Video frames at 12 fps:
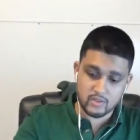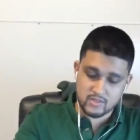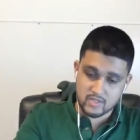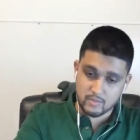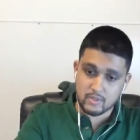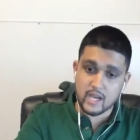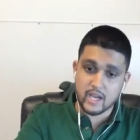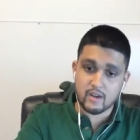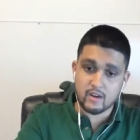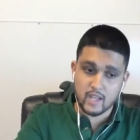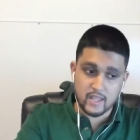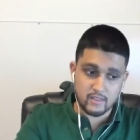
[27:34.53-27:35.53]
the
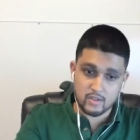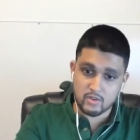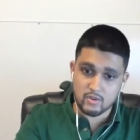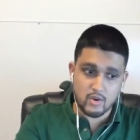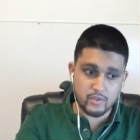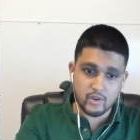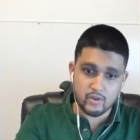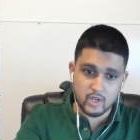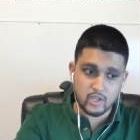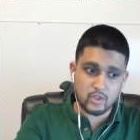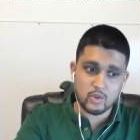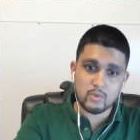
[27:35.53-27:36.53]
supplier, and you know they're
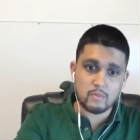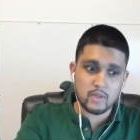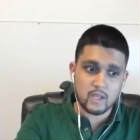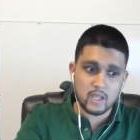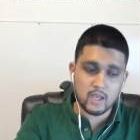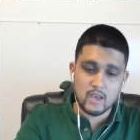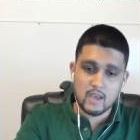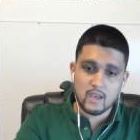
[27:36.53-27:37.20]
a human being,